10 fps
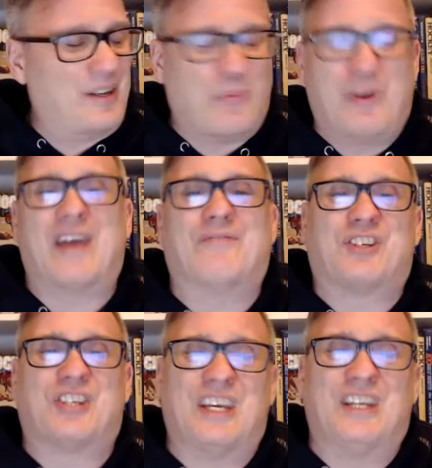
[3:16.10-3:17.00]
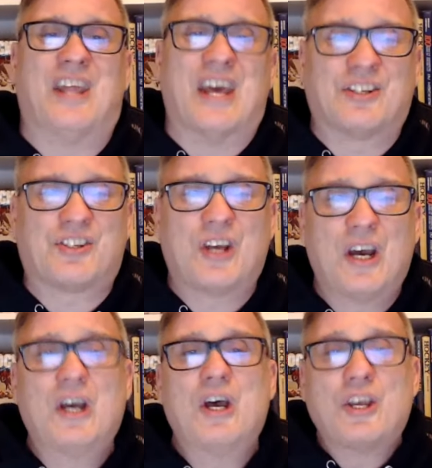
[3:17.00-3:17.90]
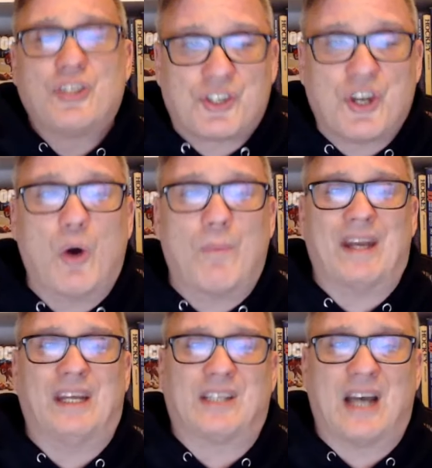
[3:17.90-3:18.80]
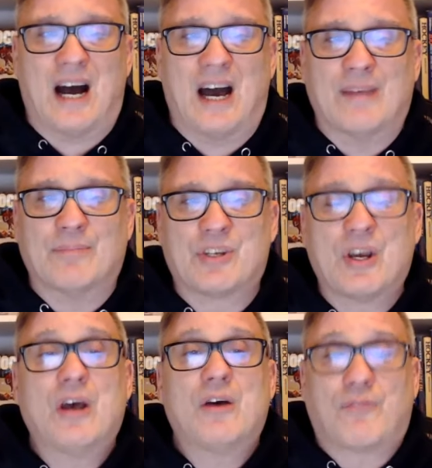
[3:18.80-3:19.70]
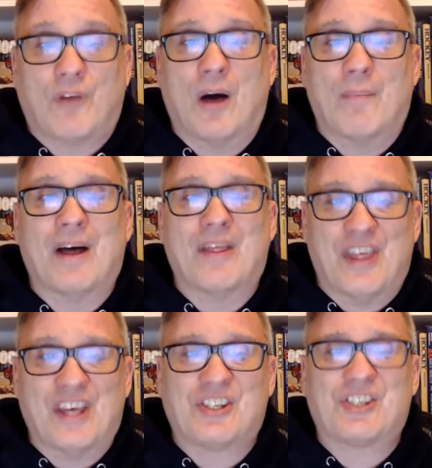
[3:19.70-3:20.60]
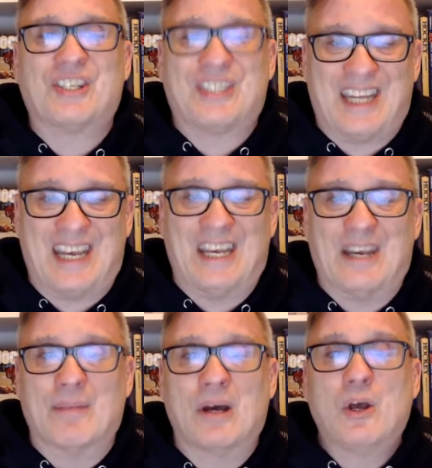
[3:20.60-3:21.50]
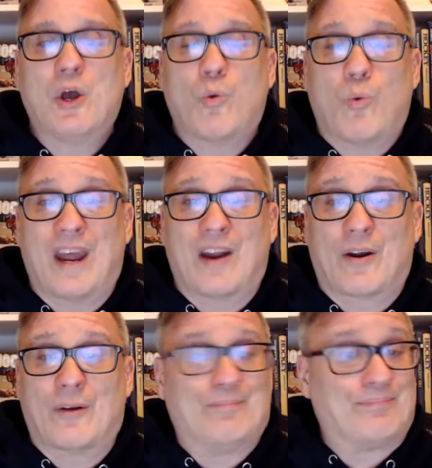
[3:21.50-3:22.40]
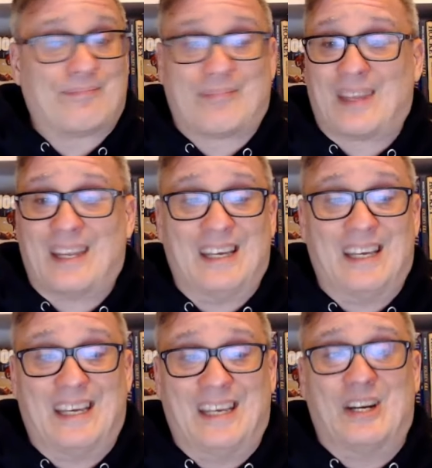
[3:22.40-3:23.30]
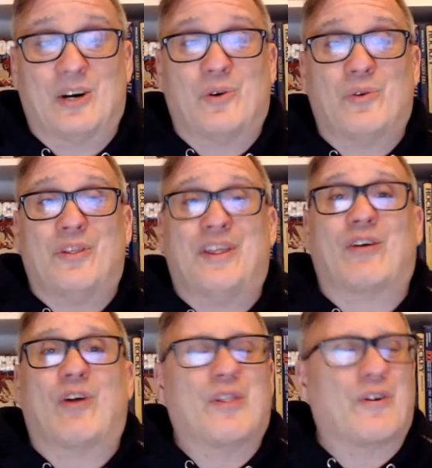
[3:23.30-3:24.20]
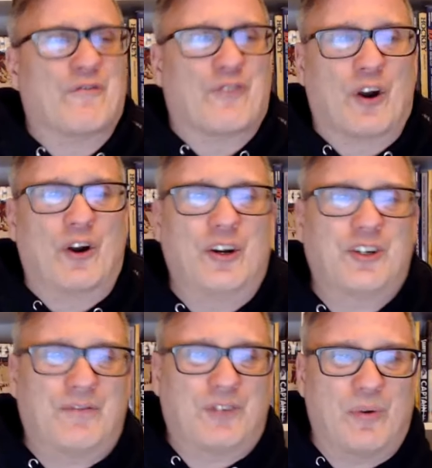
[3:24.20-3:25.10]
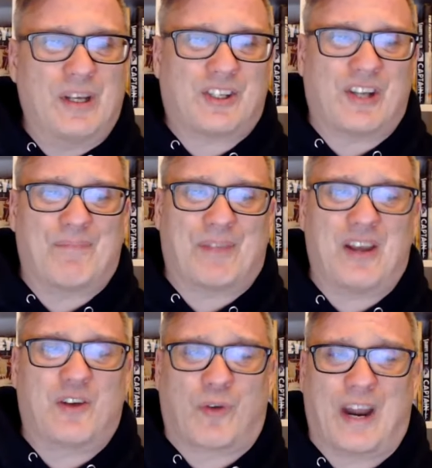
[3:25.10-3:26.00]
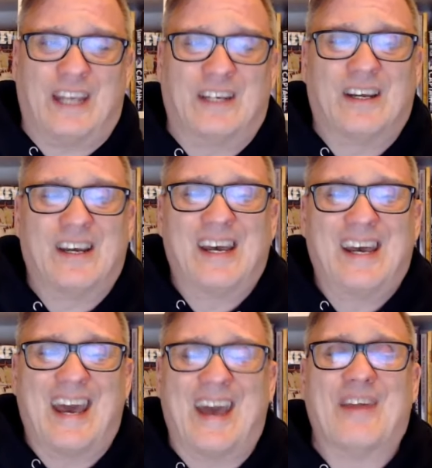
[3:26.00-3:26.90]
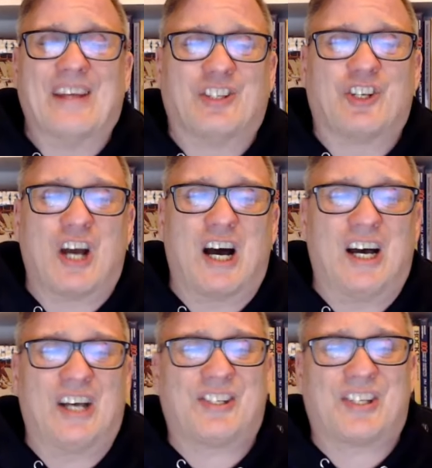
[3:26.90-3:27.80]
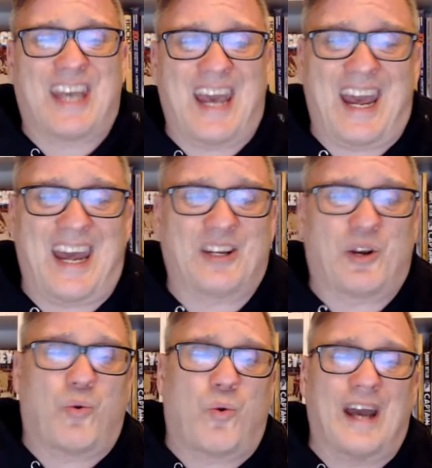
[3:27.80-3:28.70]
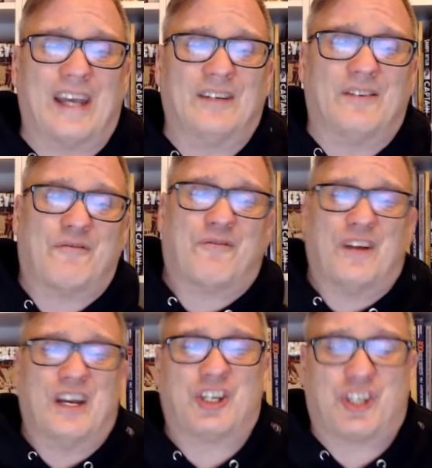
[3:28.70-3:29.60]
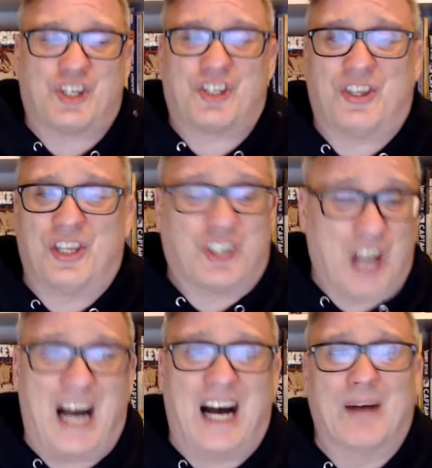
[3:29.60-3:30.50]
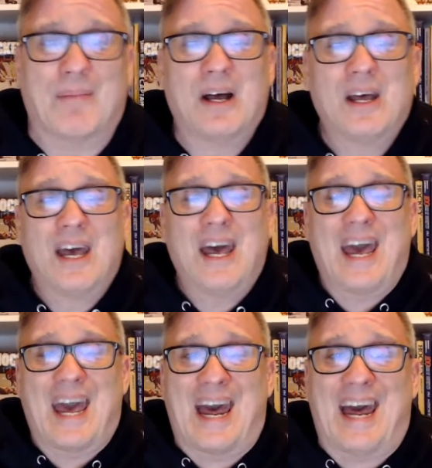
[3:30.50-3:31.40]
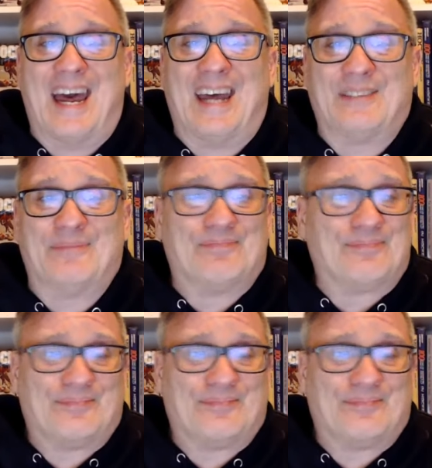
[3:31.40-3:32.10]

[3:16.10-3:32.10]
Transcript: we have seen this so many times from this team where, you know, they're on the verge of doing something great and they just can't quite finish the job. And